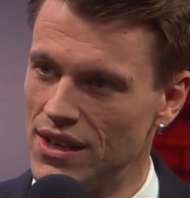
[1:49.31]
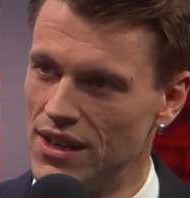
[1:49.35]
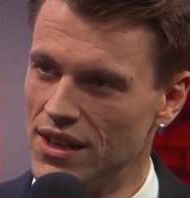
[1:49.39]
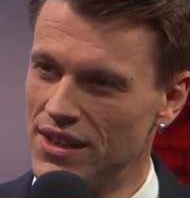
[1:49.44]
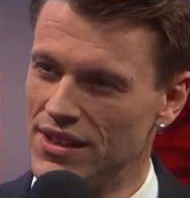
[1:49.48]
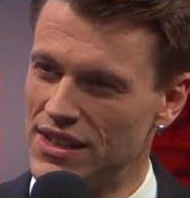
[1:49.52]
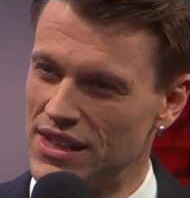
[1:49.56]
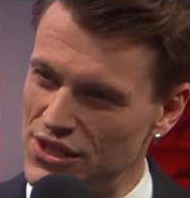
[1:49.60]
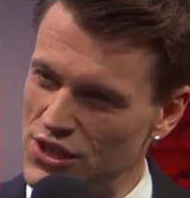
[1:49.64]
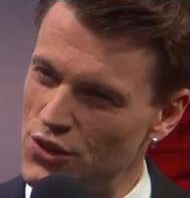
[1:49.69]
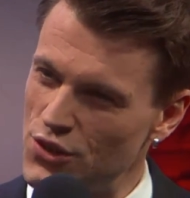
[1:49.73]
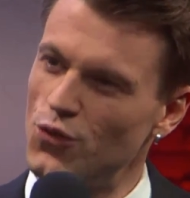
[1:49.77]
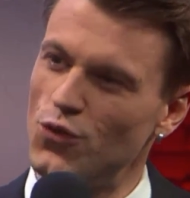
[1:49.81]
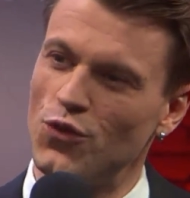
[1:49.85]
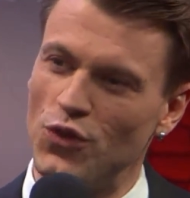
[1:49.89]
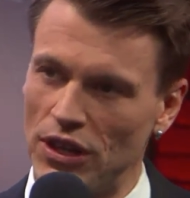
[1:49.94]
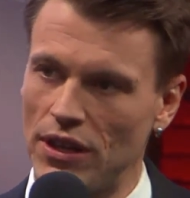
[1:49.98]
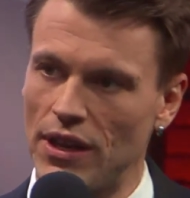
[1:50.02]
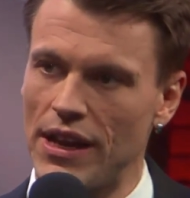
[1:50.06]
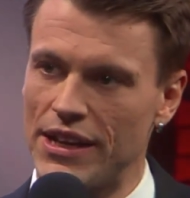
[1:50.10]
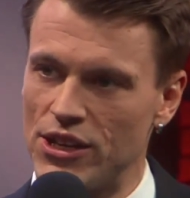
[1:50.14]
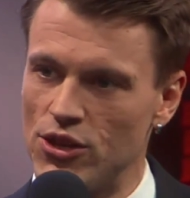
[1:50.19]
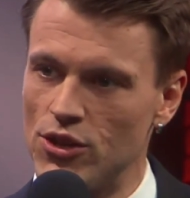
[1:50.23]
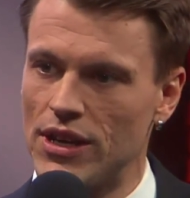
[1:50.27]
Does it feel
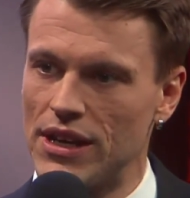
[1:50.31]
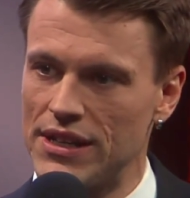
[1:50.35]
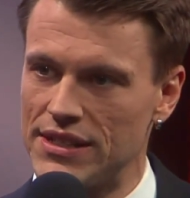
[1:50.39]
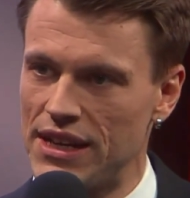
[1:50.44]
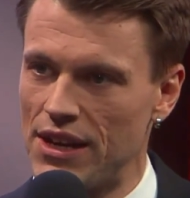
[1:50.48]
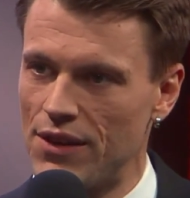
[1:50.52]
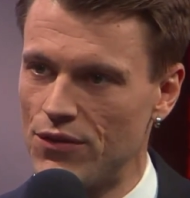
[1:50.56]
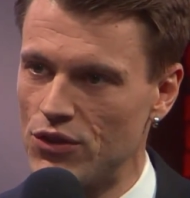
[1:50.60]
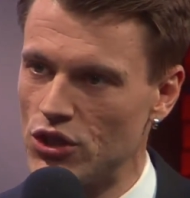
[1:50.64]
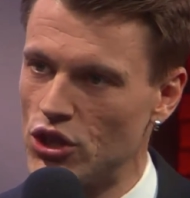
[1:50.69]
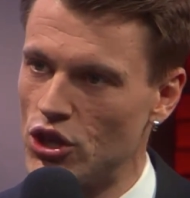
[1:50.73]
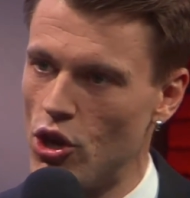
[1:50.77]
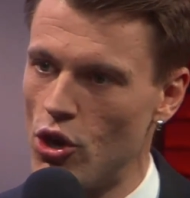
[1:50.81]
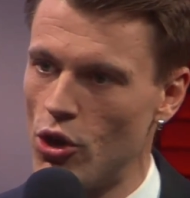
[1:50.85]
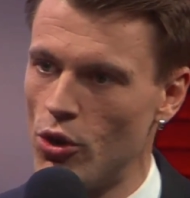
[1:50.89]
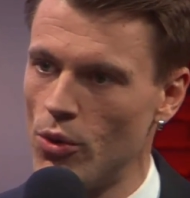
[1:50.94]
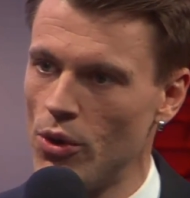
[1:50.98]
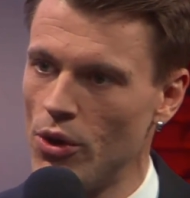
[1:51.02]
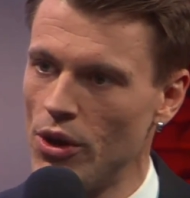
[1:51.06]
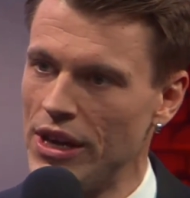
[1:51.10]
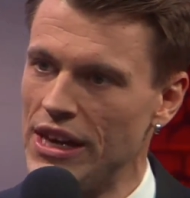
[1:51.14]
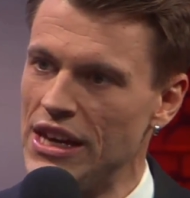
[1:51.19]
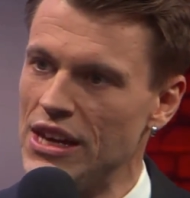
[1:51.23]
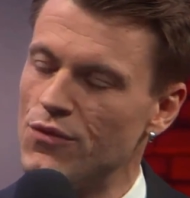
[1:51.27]
like you guys have to go
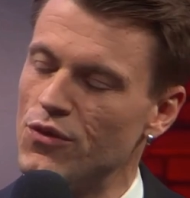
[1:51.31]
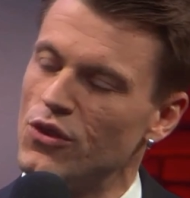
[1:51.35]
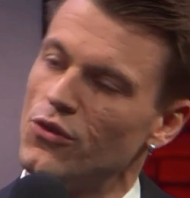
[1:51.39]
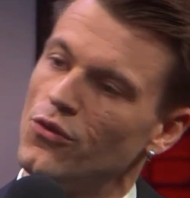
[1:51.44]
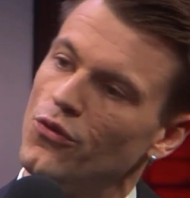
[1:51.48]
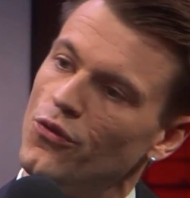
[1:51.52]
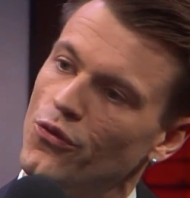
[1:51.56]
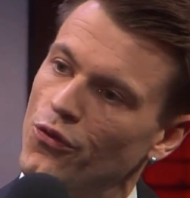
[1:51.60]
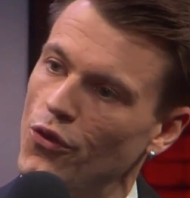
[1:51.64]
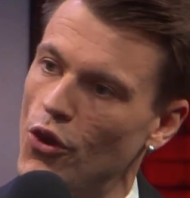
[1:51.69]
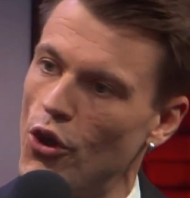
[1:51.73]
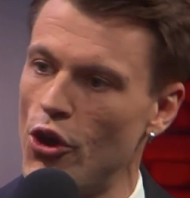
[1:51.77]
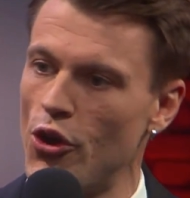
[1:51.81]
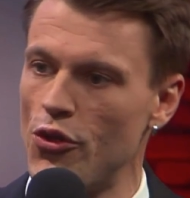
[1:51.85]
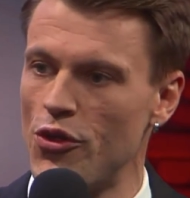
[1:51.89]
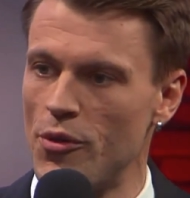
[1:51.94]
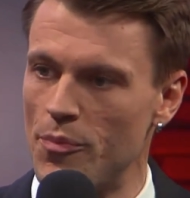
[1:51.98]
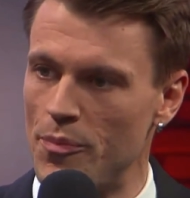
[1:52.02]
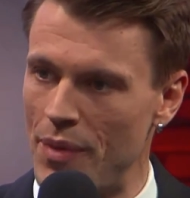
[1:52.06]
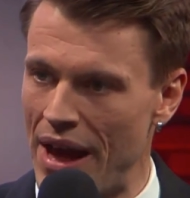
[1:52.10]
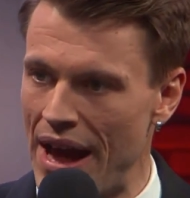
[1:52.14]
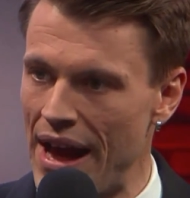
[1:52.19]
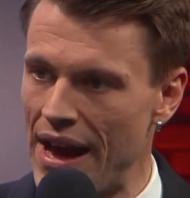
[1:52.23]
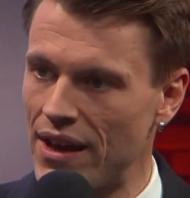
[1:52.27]
even further
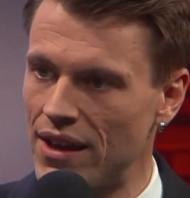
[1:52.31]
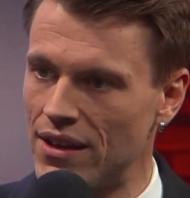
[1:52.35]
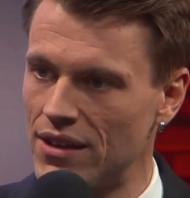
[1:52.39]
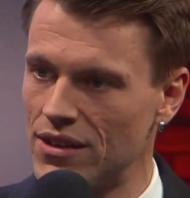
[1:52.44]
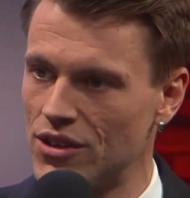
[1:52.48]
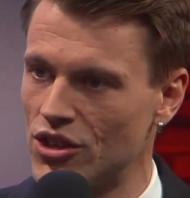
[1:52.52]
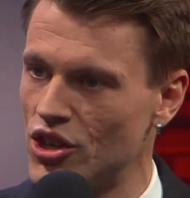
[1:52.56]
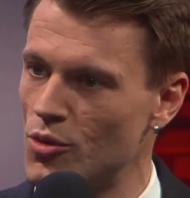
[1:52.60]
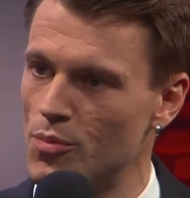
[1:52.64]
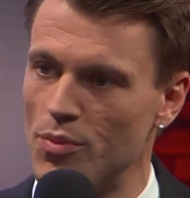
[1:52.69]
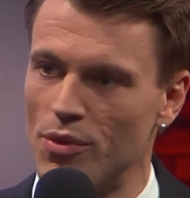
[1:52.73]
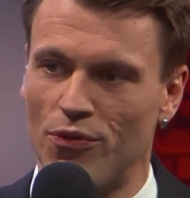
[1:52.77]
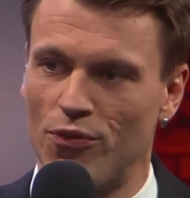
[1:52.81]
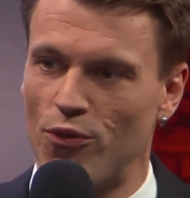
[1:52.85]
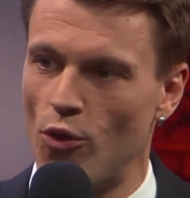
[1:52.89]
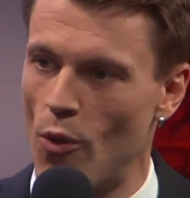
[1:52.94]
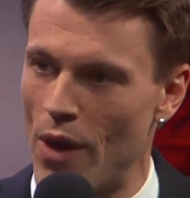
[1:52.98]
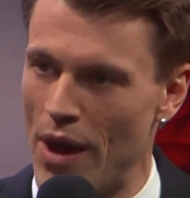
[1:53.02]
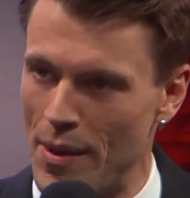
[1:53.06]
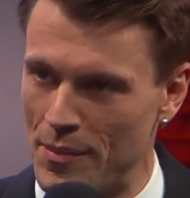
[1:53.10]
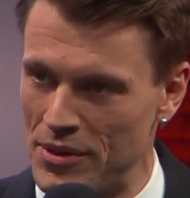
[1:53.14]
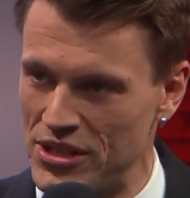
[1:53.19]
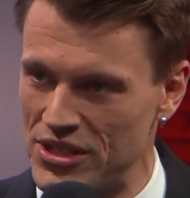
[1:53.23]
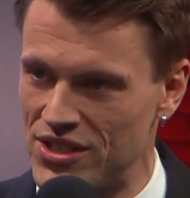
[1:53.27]
back, before
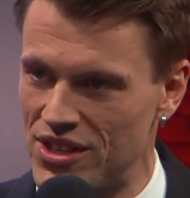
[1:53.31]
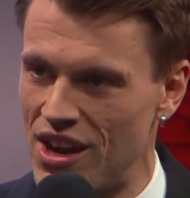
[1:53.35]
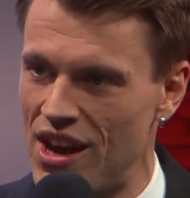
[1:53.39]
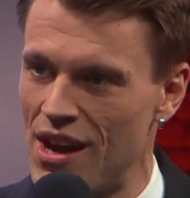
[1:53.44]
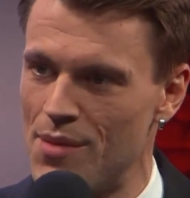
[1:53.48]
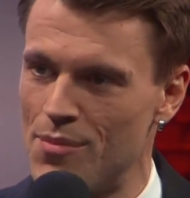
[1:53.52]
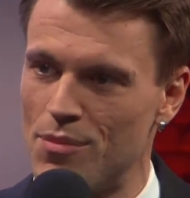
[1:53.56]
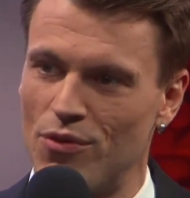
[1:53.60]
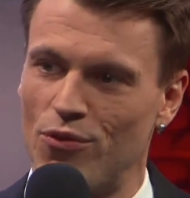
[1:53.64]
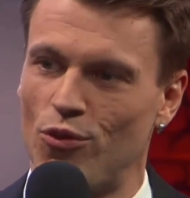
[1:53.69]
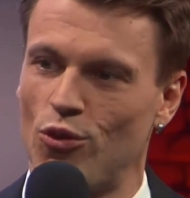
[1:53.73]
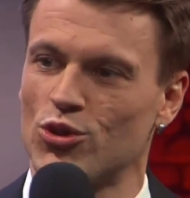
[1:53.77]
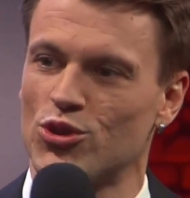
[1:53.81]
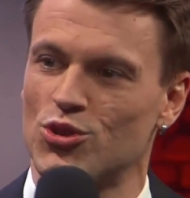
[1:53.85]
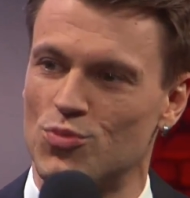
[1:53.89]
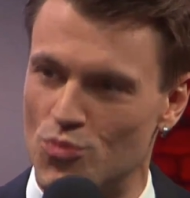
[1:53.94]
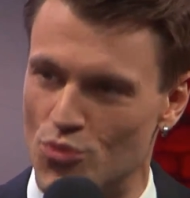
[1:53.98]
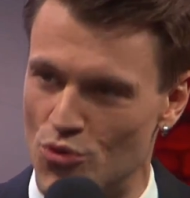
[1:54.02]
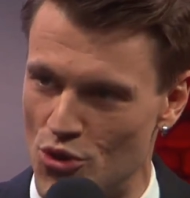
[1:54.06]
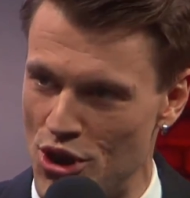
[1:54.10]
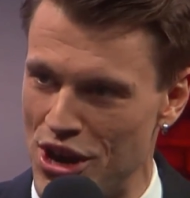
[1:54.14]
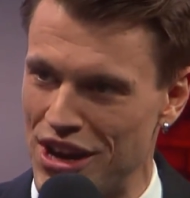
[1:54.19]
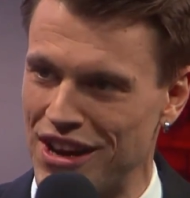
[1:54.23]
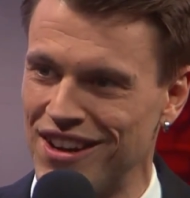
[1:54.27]
MSI, before
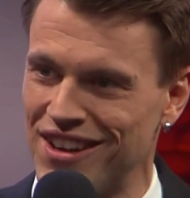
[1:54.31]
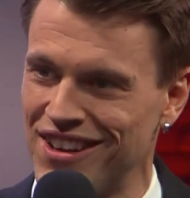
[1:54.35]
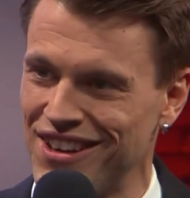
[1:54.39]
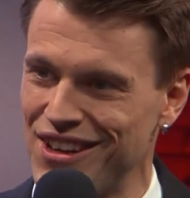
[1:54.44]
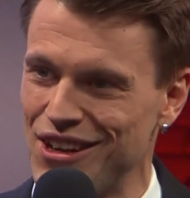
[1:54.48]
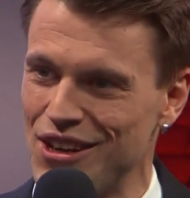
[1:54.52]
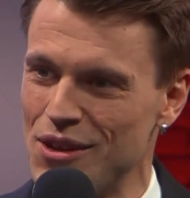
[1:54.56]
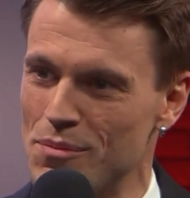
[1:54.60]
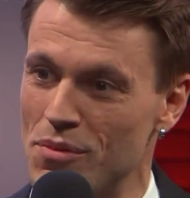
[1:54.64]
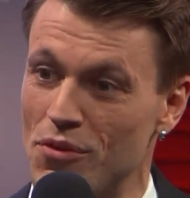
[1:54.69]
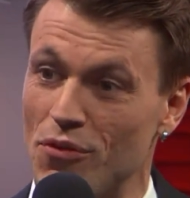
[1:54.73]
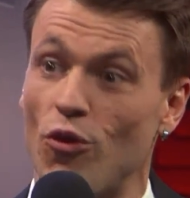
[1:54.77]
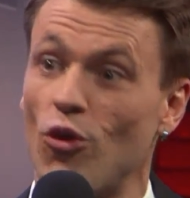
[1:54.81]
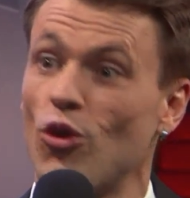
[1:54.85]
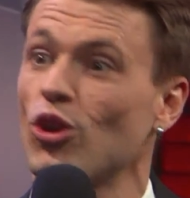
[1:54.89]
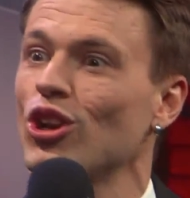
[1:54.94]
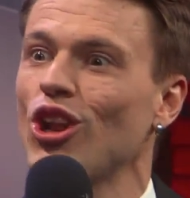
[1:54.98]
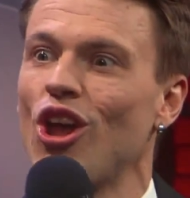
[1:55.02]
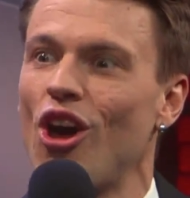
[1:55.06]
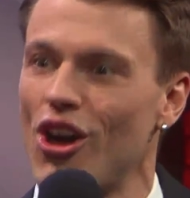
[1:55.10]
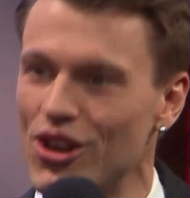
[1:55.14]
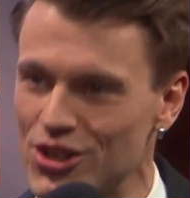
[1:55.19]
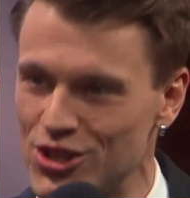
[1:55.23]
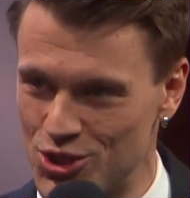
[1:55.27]
Spring, before
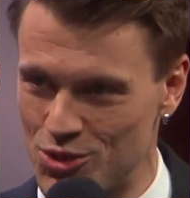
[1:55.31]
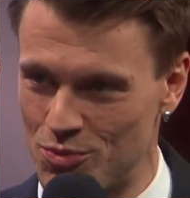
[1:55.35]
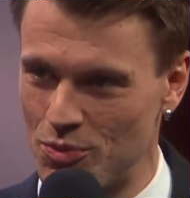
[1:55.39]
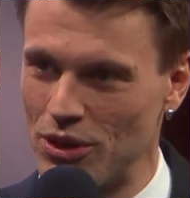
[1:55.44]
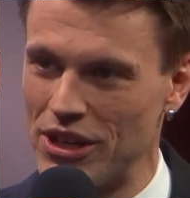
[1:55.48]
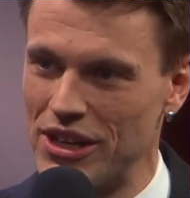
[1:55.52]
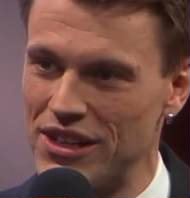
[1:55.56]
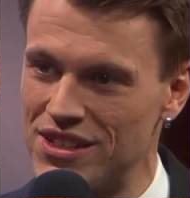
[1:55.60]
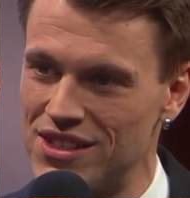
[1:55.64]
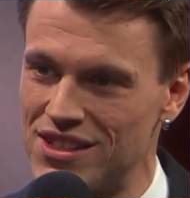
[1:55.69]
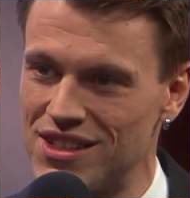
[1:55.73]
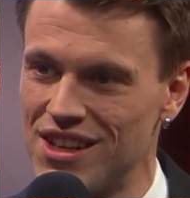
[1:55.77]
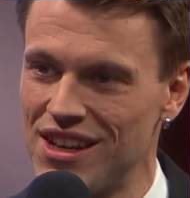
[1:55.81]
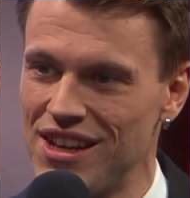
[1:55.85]
last split,